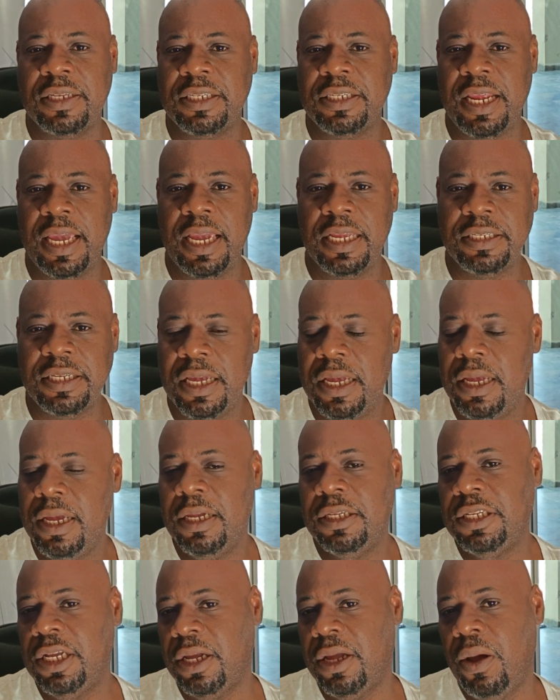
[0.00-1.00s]
States
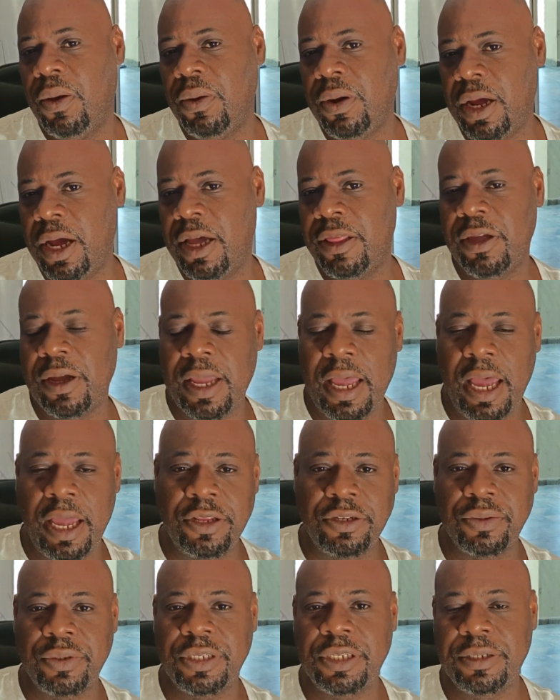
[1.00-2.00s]
to go to other
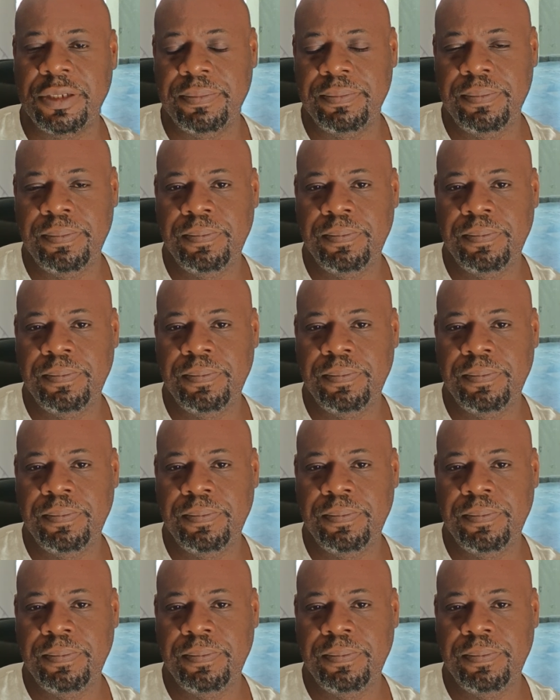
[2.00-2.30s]
countries.